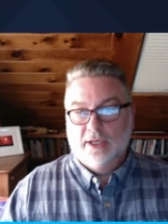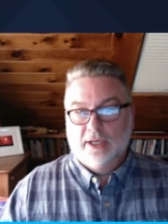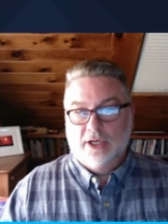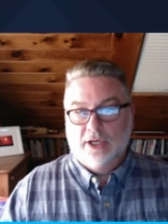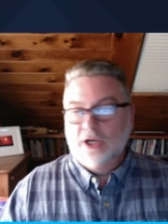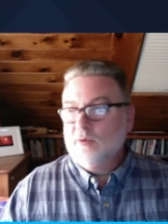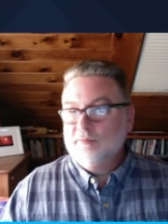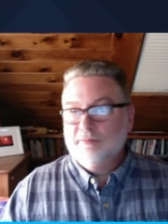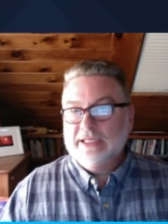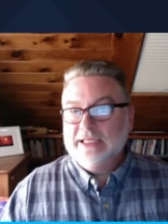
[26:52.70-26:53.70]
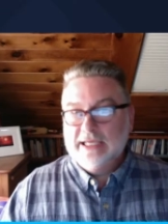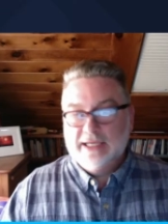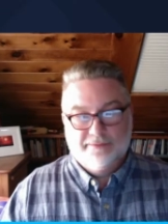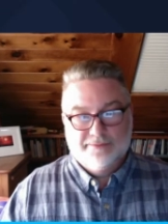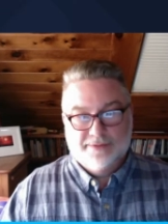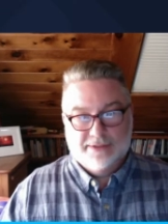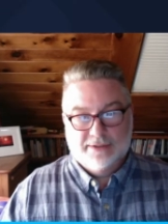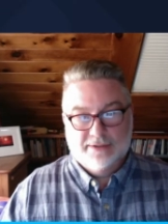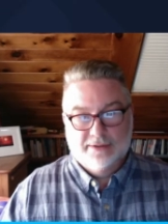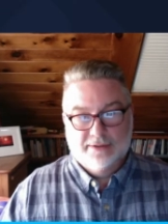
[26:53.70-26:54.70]
No one believes
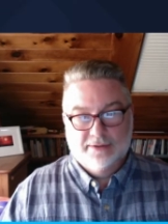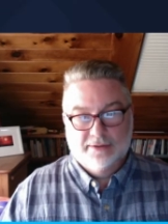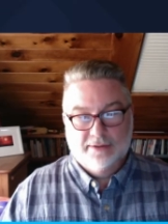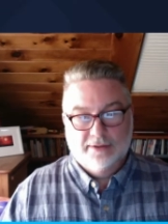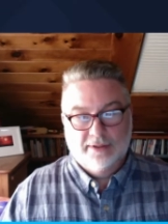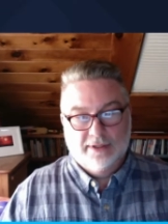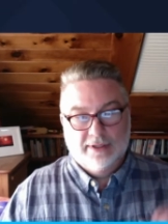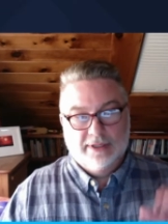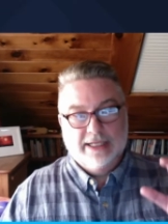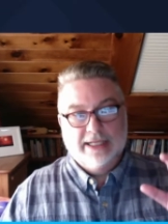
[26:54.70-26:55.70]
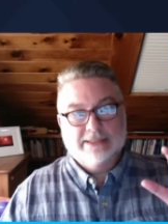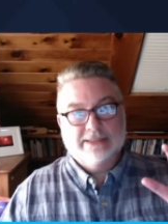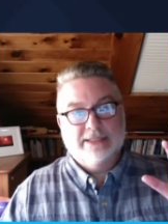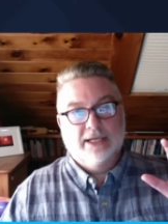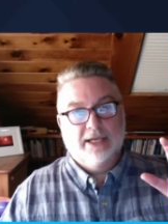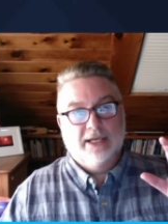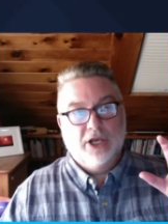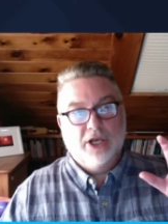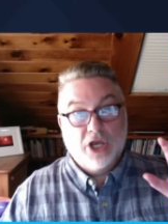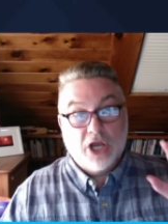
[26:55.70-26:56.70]
that it's
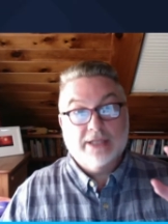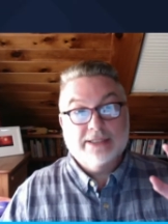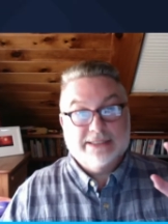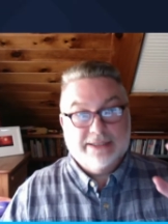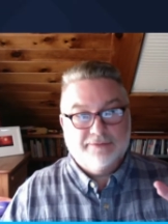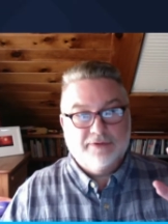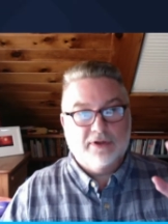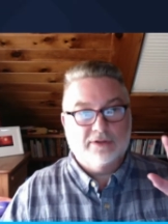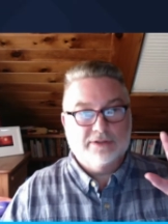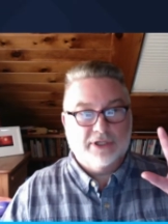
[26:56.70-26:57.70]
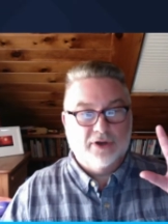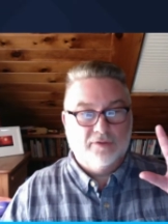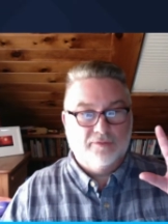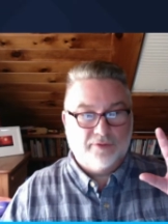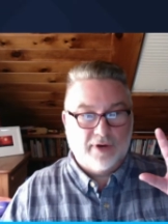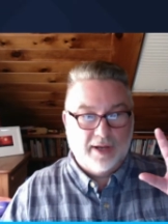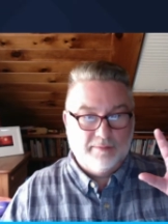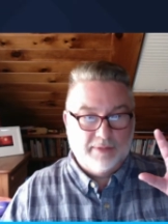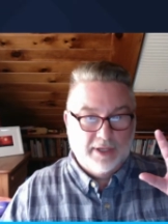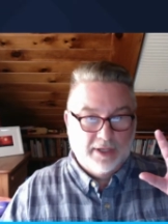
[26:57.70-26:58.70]
not difficult to go
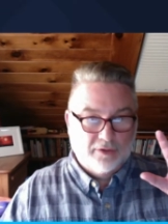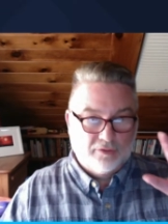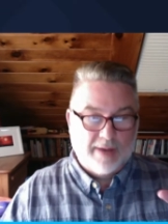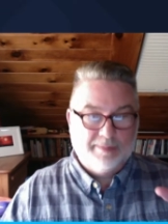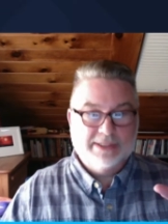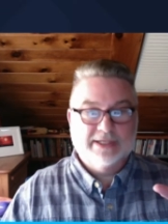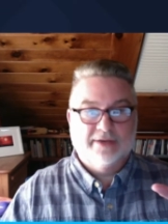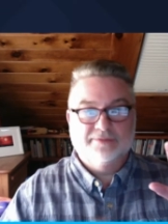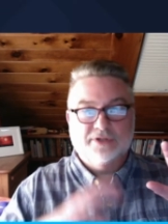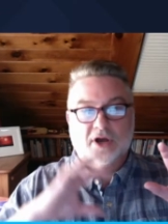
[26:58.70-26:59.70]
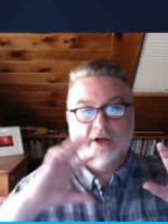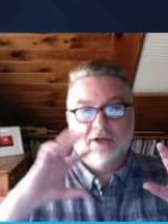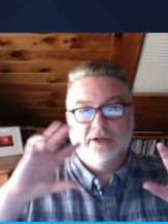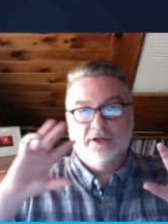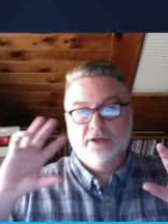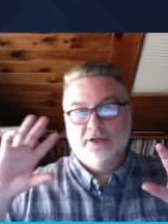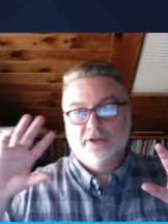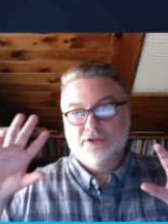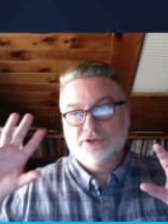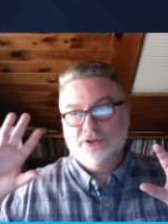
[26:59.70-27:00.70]
from crappy self-talk
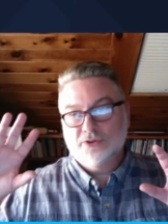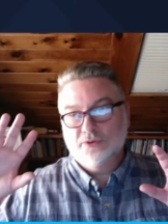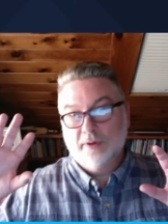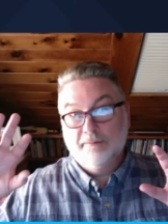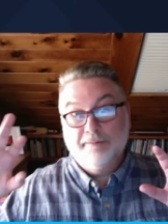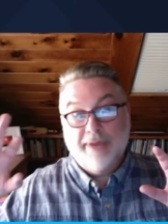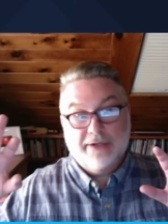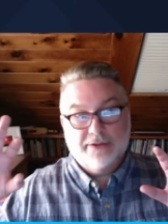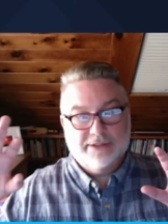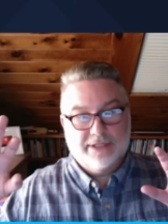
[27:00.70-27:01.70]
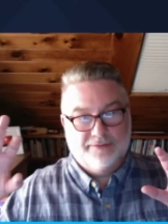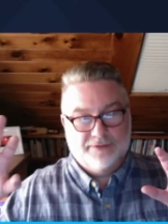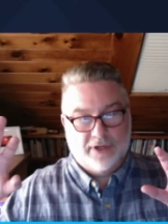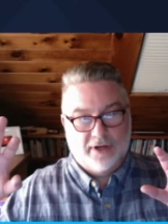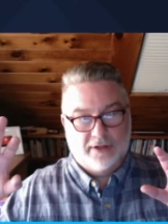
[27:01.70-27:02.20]
to better self-talk.